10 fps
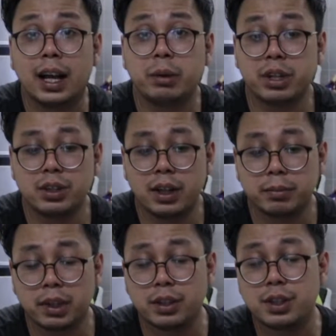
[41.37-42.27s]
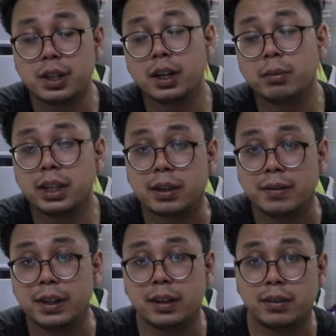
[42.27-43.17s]
I mentioned I'm gonna share my
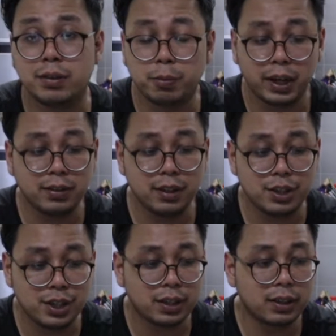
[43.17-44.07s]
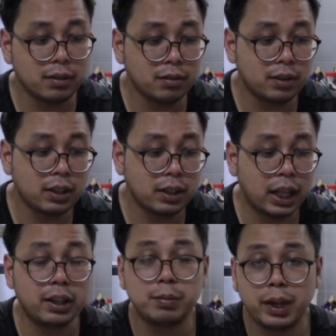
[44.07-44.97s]
Korean spicy chicken, at
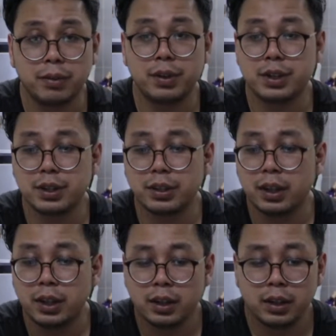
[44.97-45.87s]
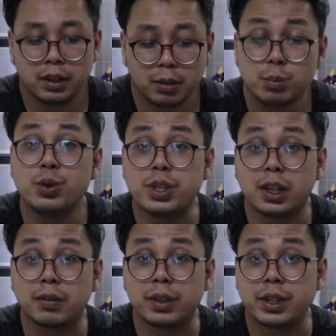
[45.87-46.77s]
least my version. The
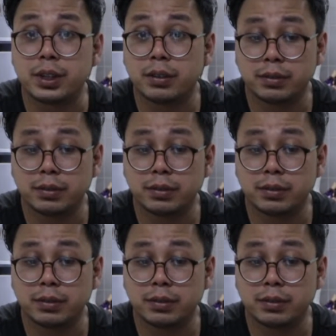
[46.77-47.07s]
Bujang version.